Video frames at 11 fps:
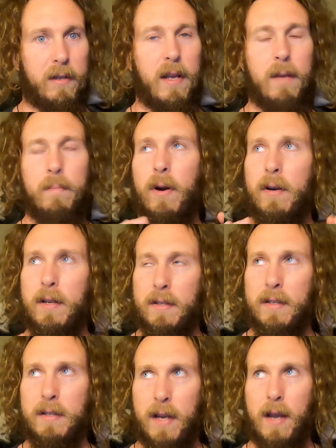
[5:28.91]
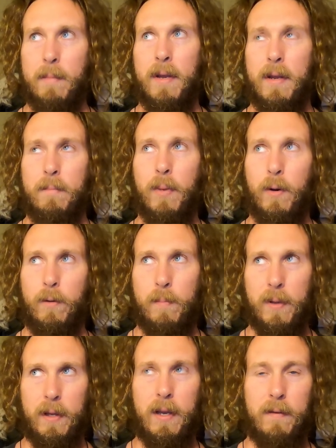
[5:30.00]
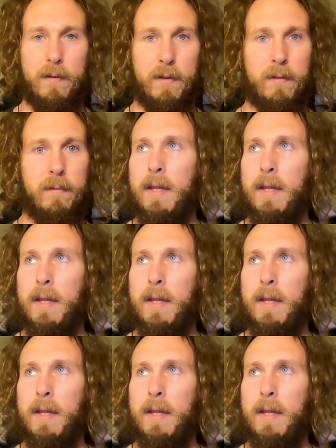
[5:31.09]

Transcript: That part is the same in both beliefs.